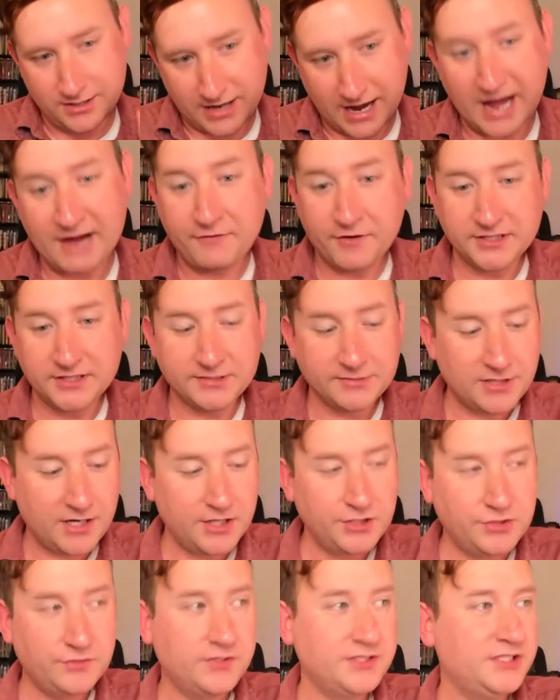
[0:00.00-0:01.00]
I've heard some
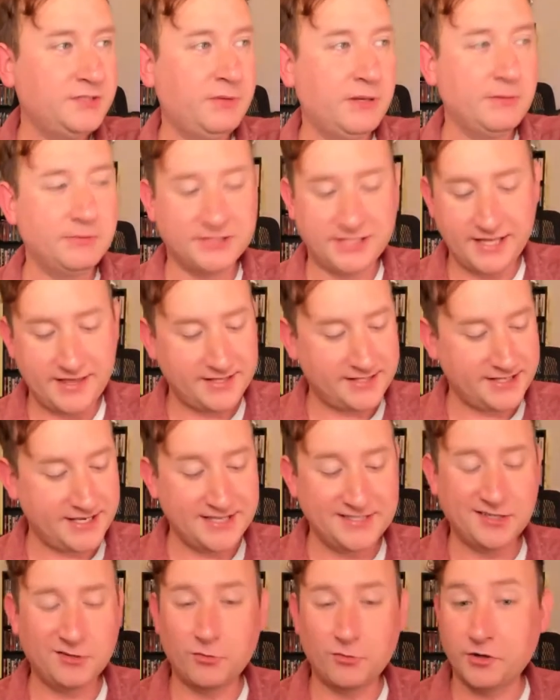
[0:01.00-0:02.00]
controversy. People say this
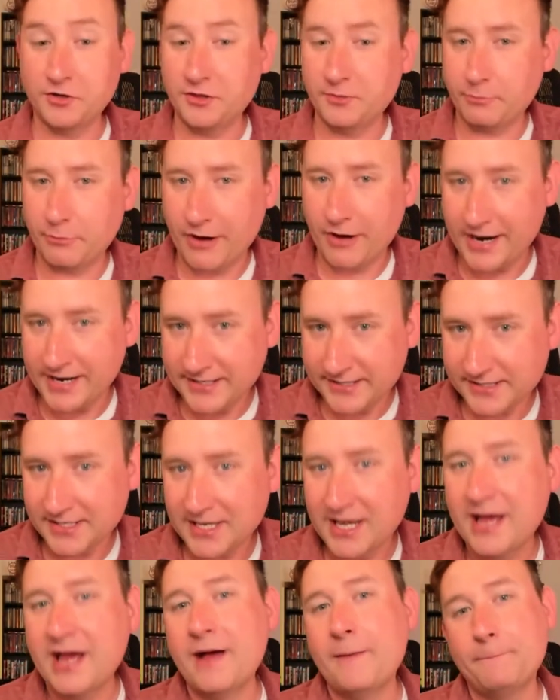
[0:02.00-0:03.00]
isn't worth the
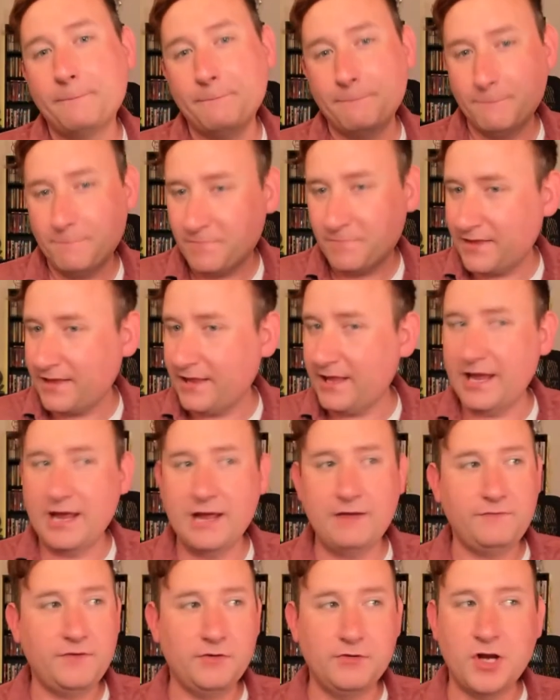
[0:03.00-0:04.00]
price.
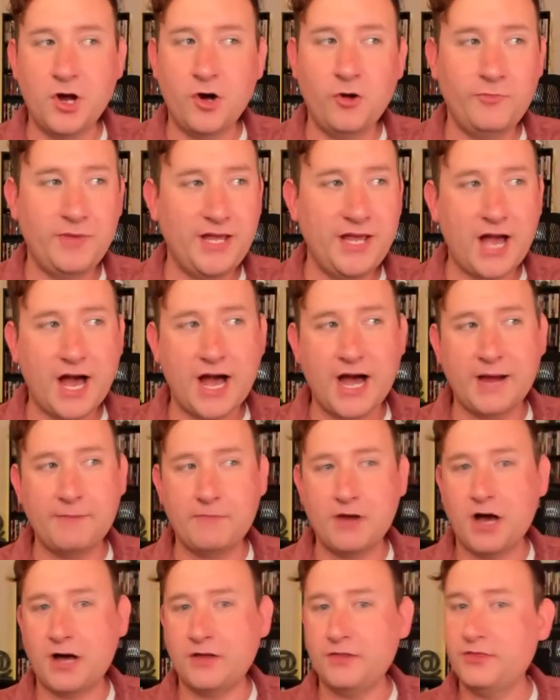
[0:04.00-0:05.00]
If you know me,
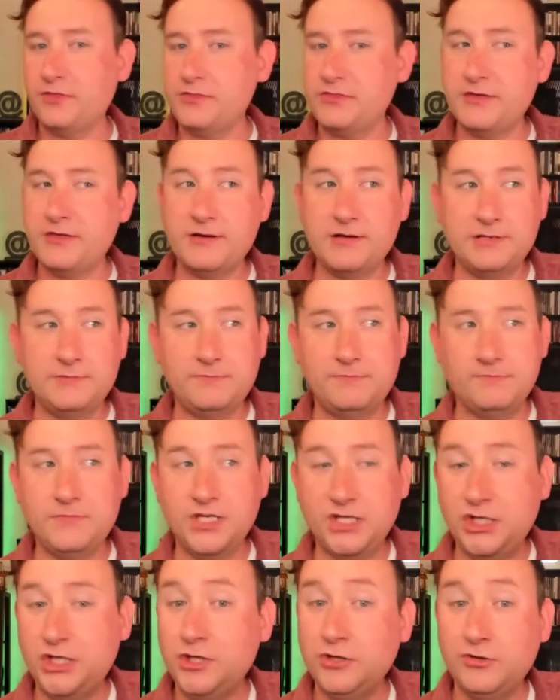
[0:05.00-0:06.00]
I'm not the
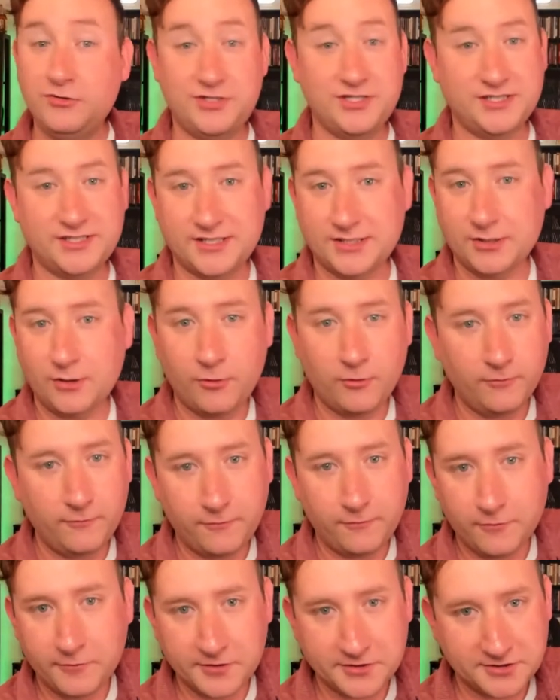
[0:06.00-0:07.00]
hugest
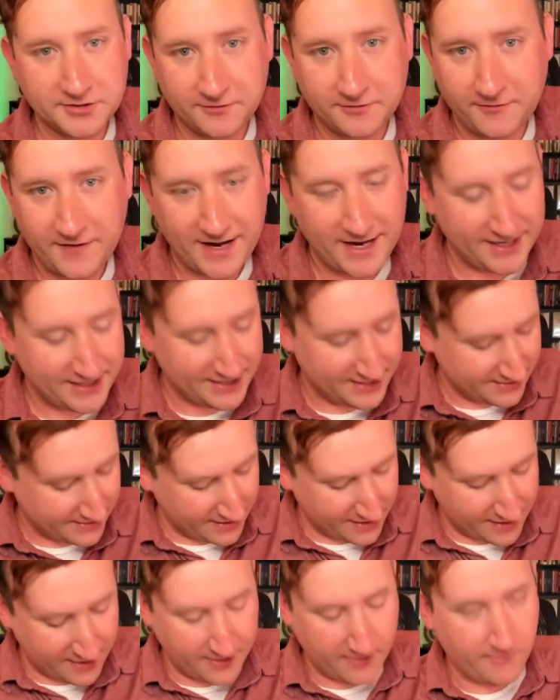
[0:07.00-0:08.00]
Old Forester fan.
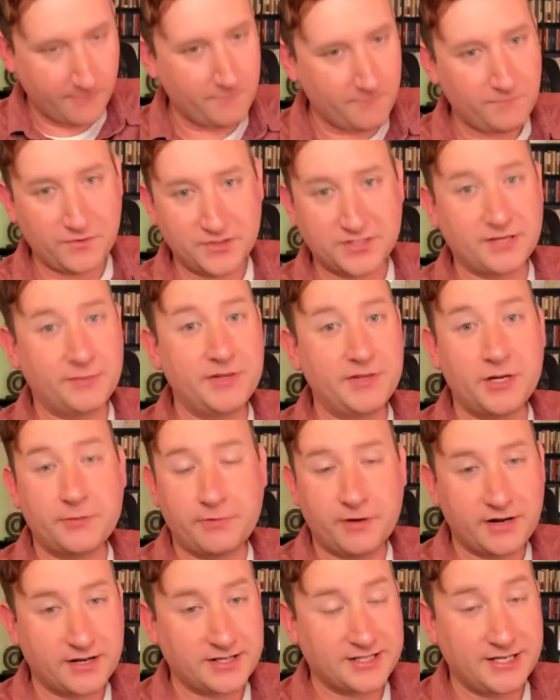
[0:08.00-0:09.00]
Some of their
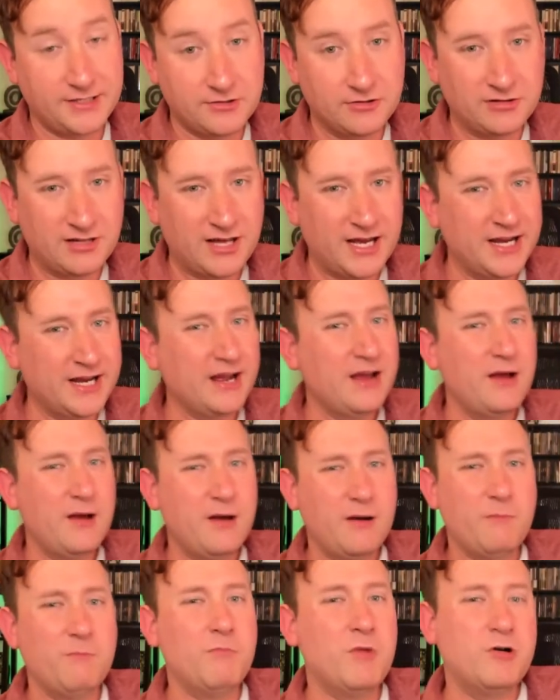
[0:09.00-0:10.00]
products I do like.
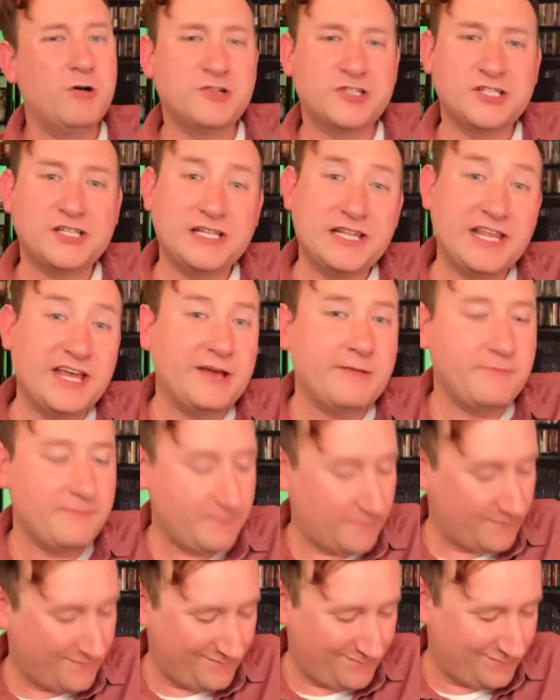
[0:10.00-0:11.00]
Most of
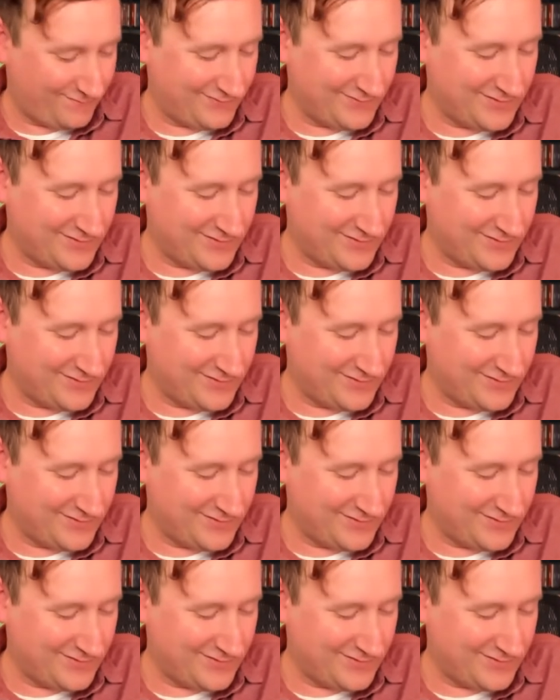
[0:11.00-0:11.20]
them